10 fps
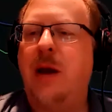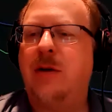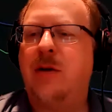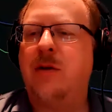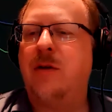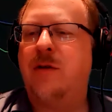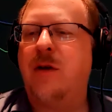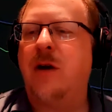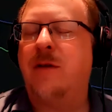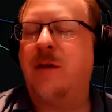Ann Coulter
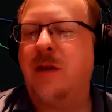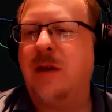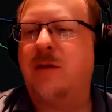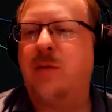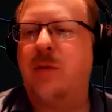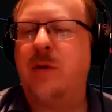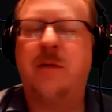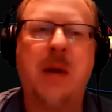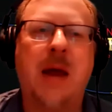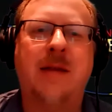starts in this
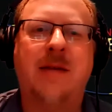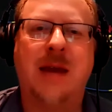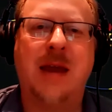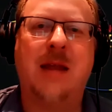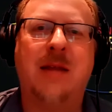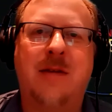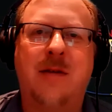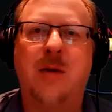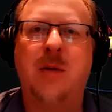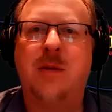response again
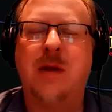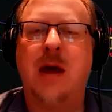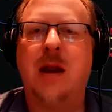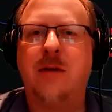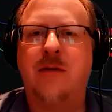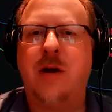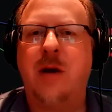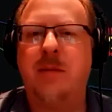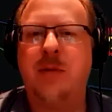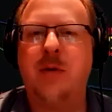to Donald
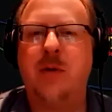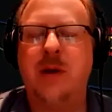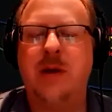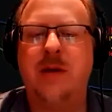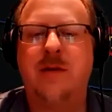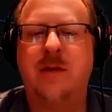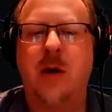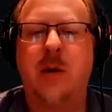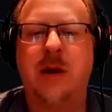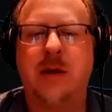Trump, who is
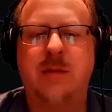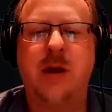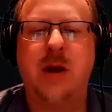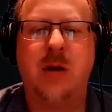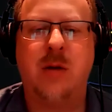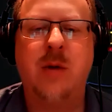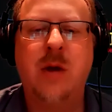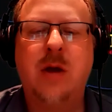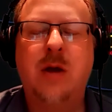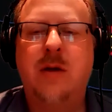going,
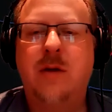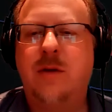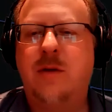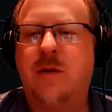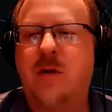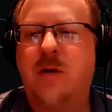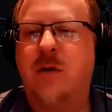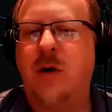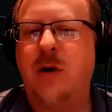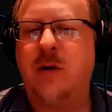
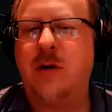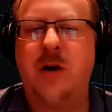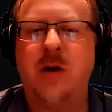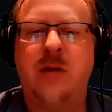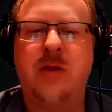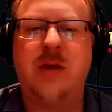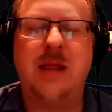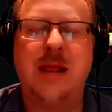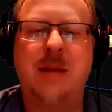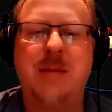scorched earth and
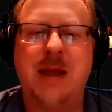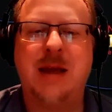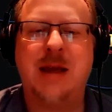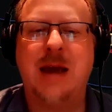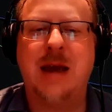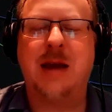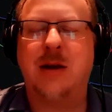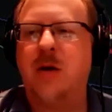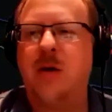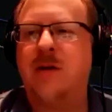labeling and
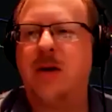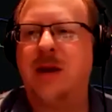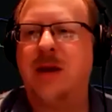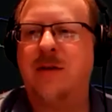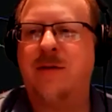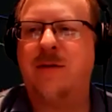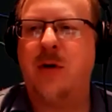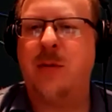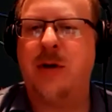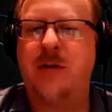diagnosing his
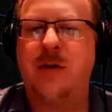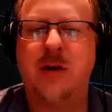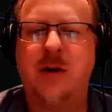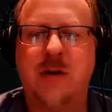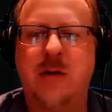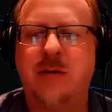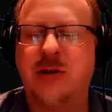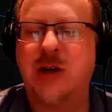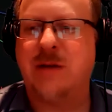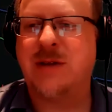former Attorney General
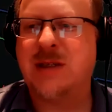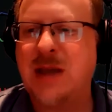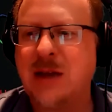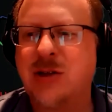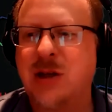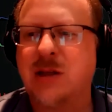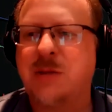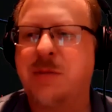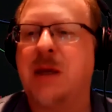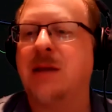Jeff Sessions
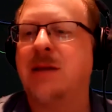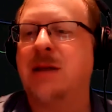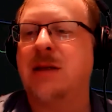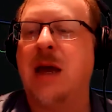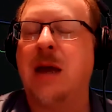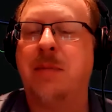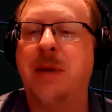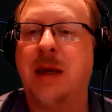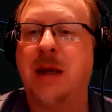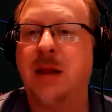because he's not
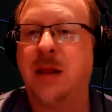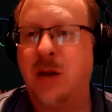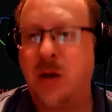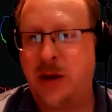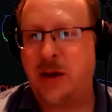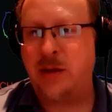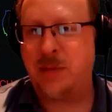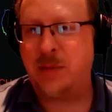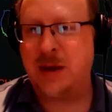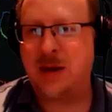being loyal, the
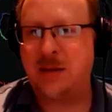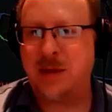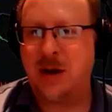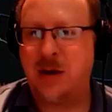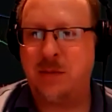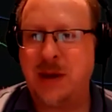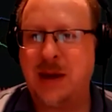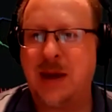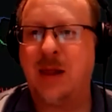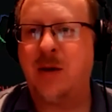
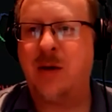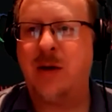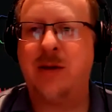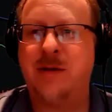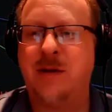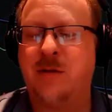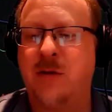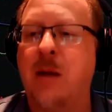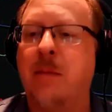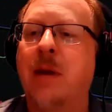big L loyal to
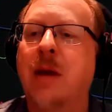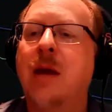Trump.